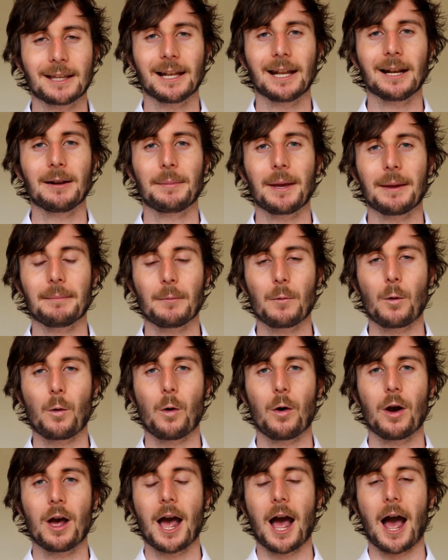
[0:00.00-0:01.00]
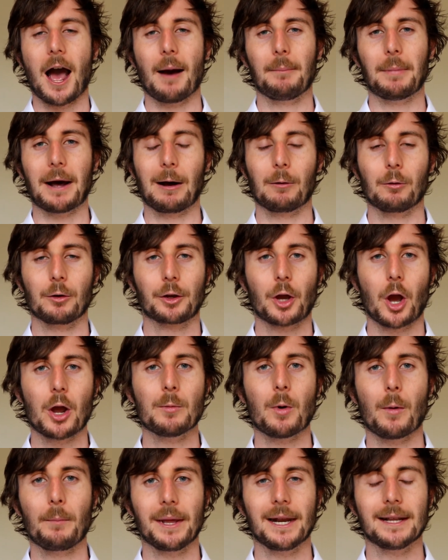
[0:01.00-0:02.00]
a little bit more about
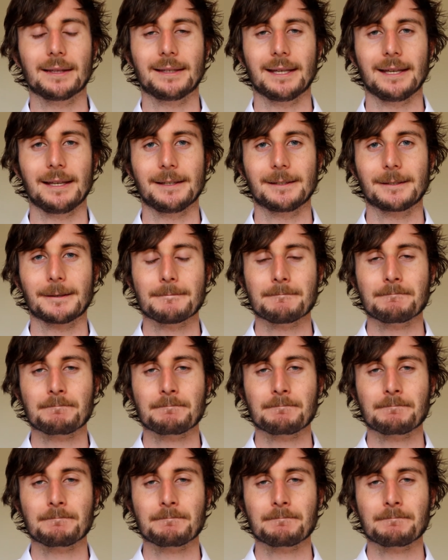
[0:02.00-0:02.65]
comorbidities.